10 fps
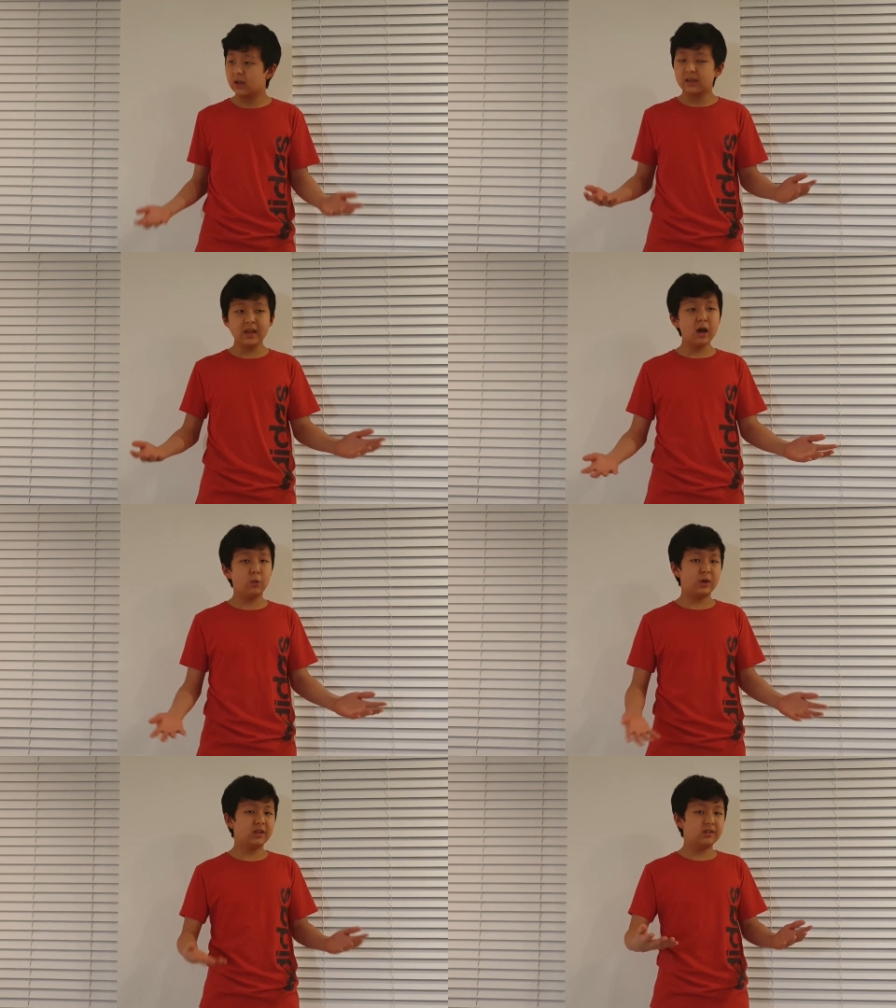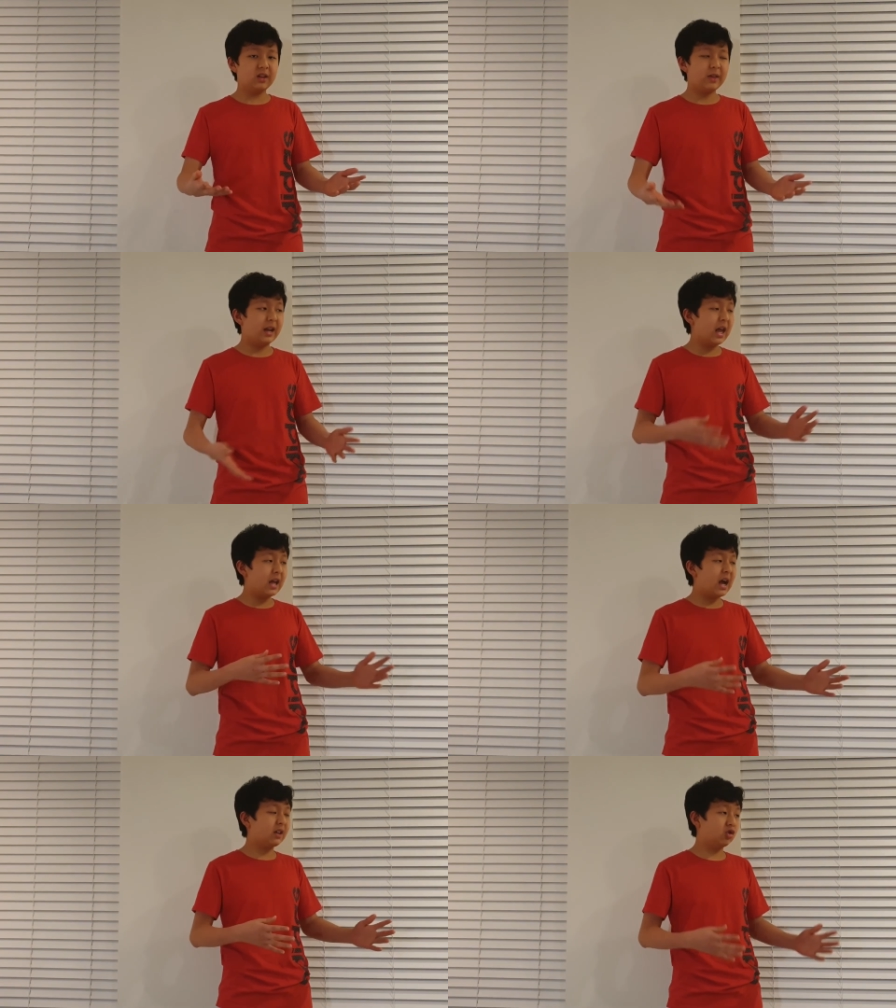Now we can see that
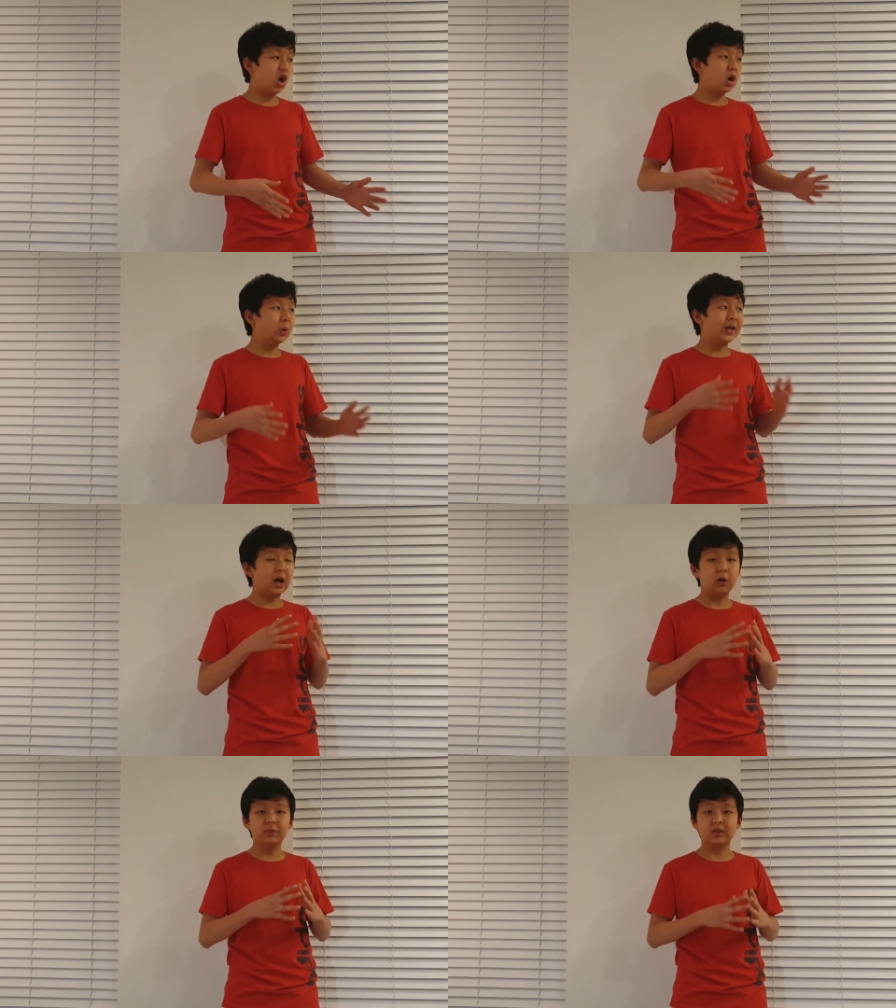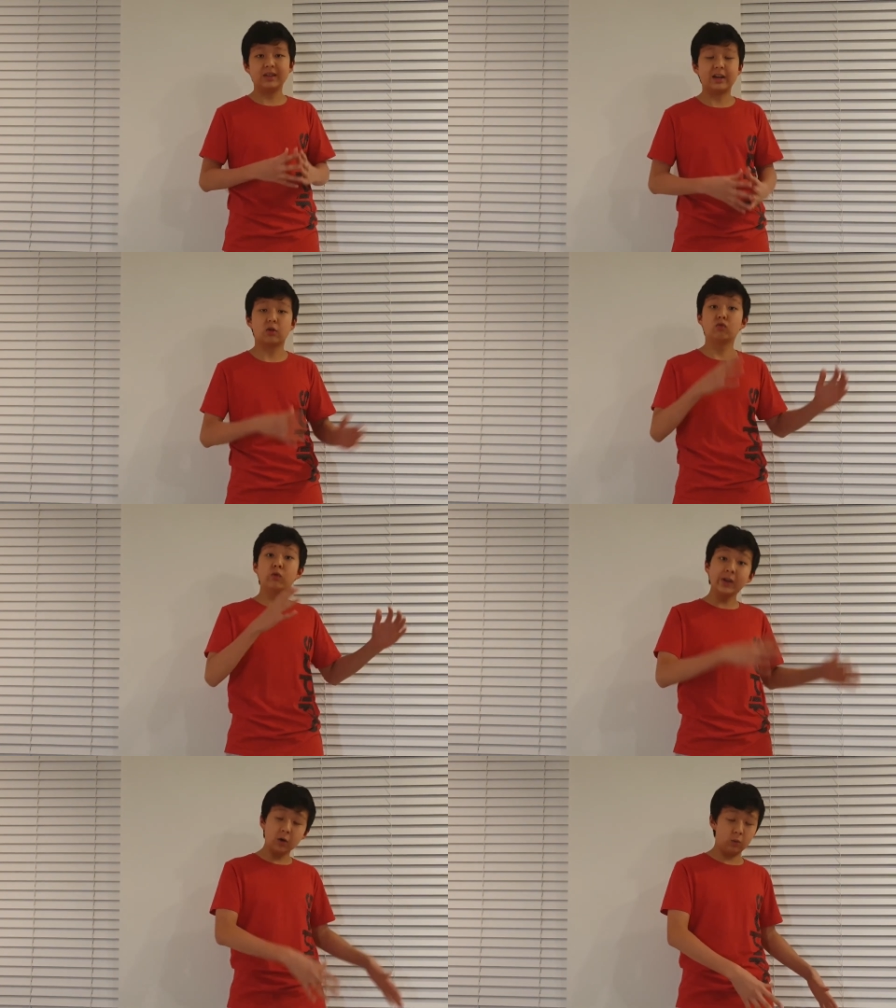AI has not only helped us in our
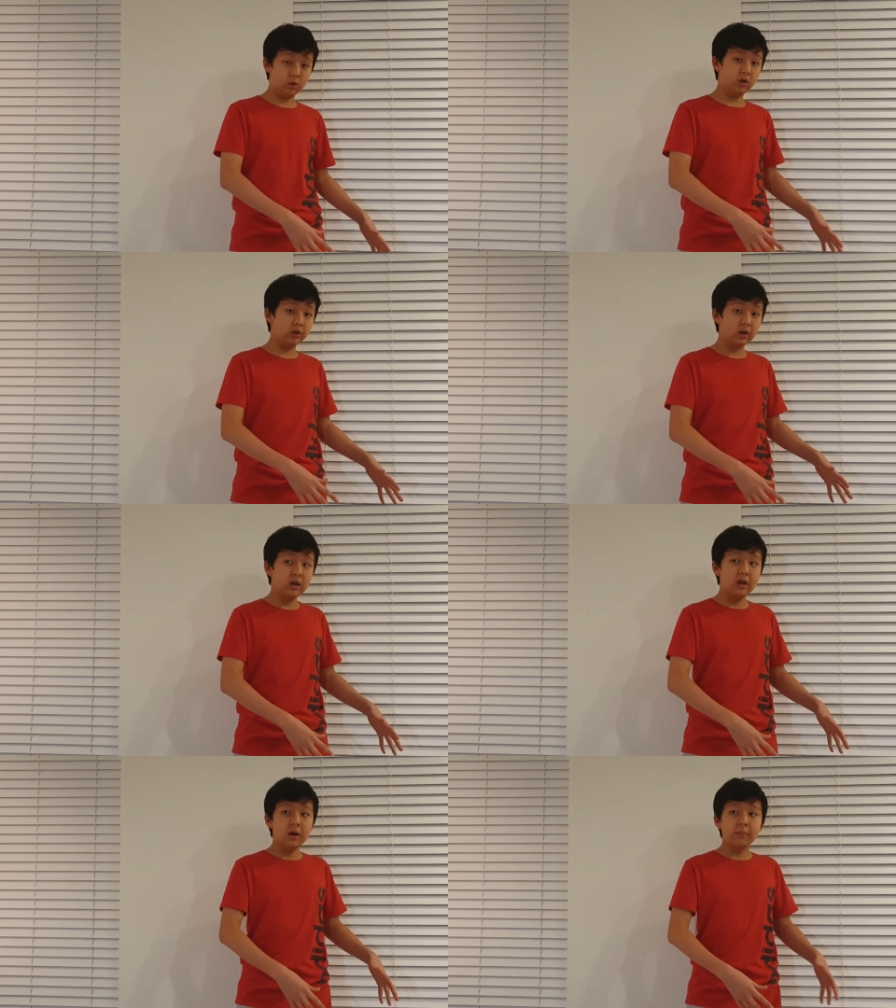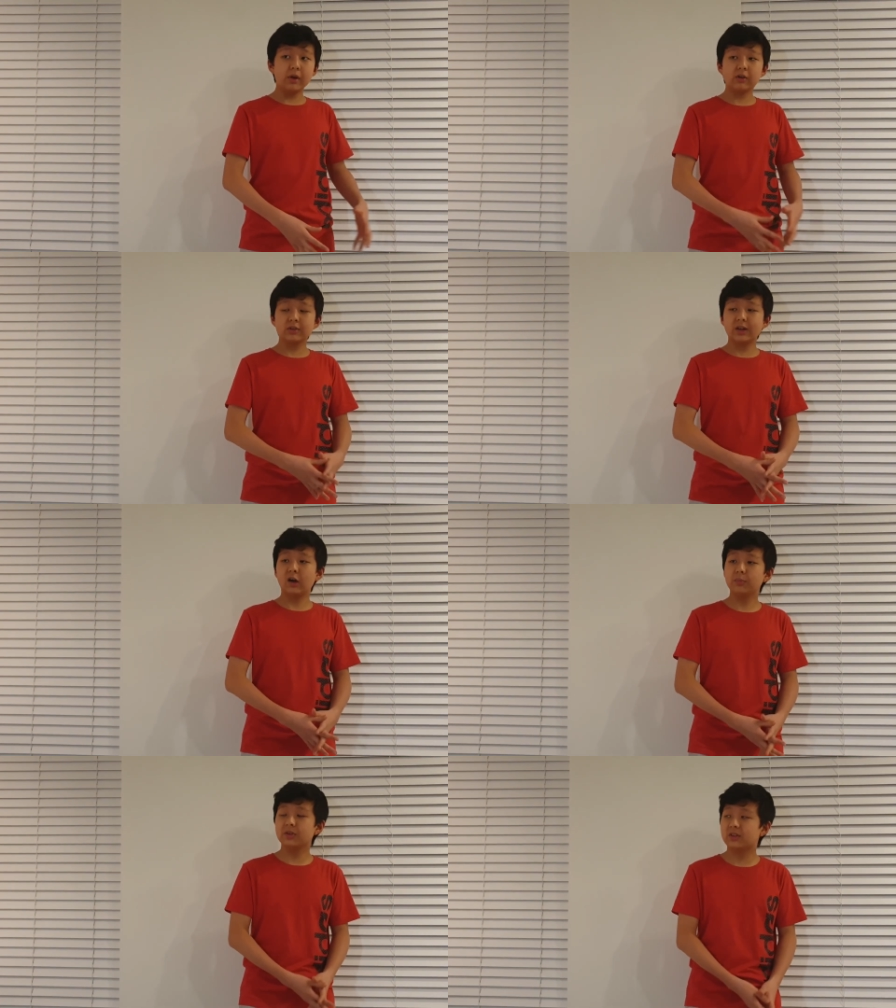real world, but also
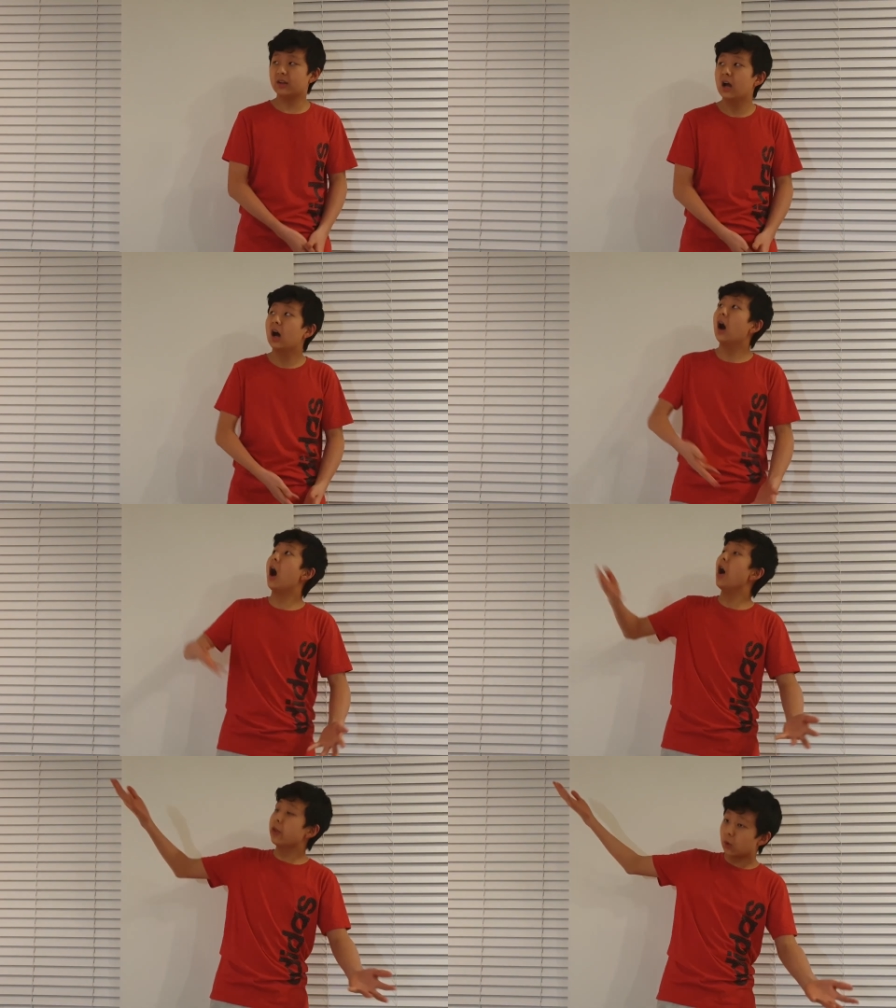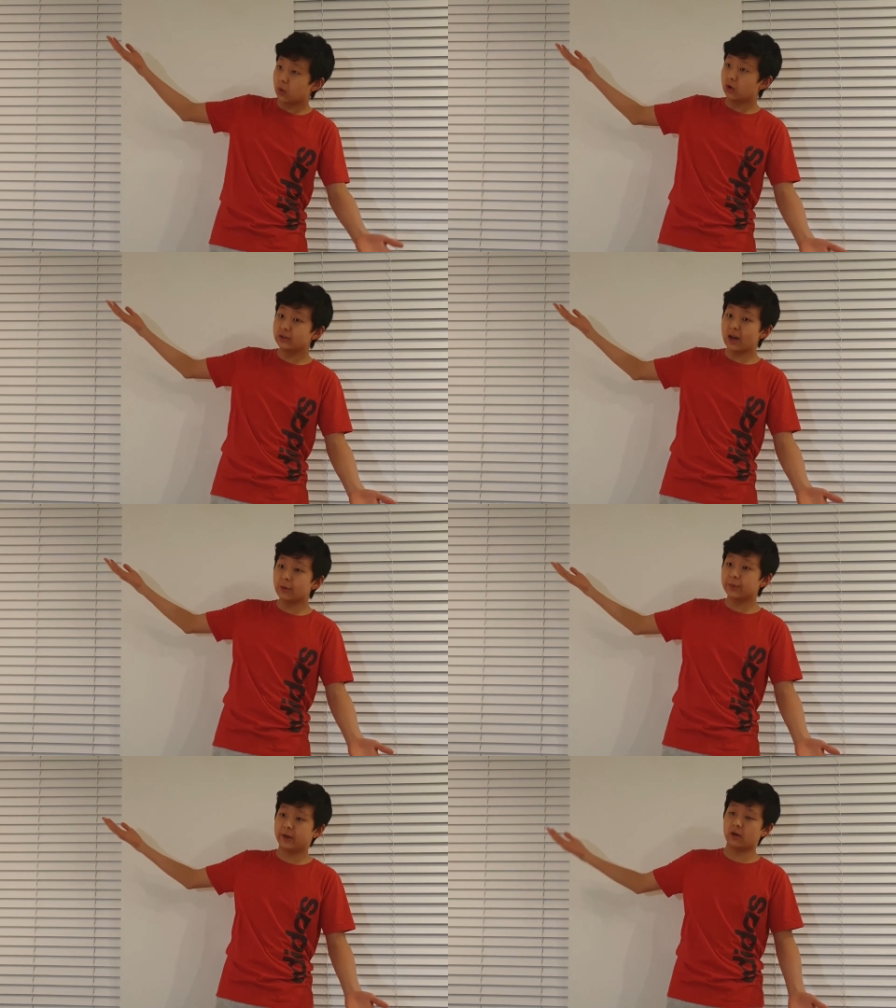helped us in other worlds
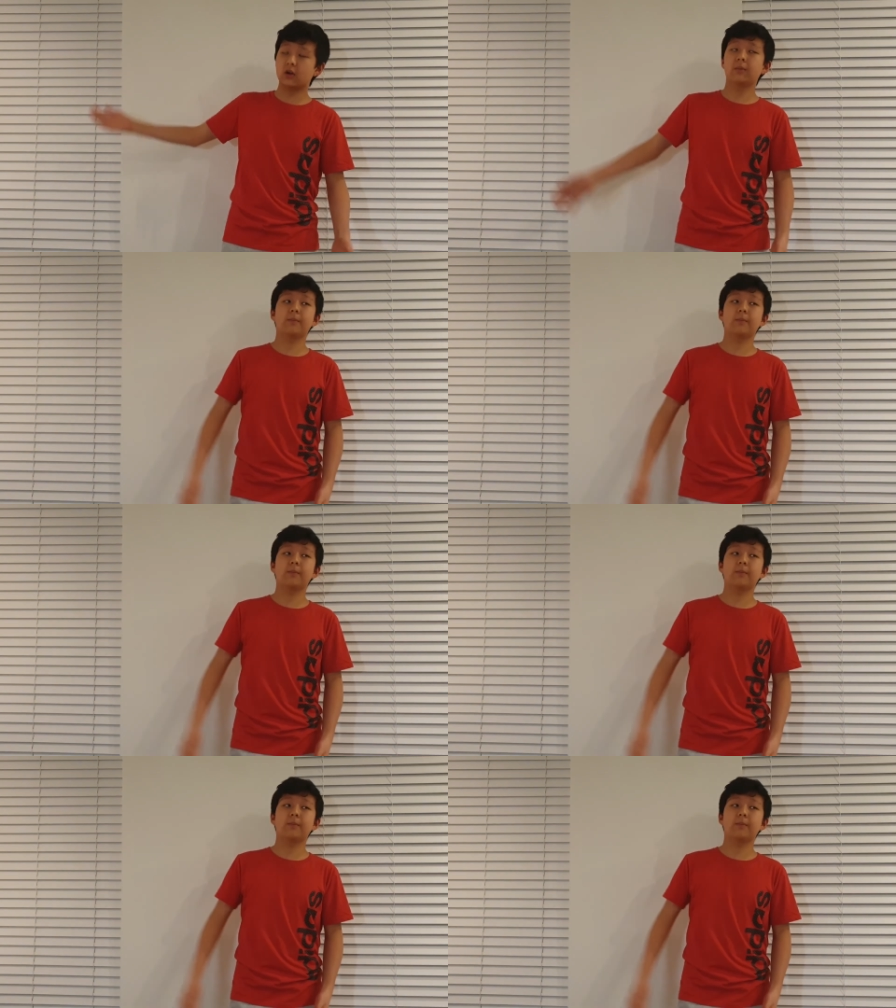out there.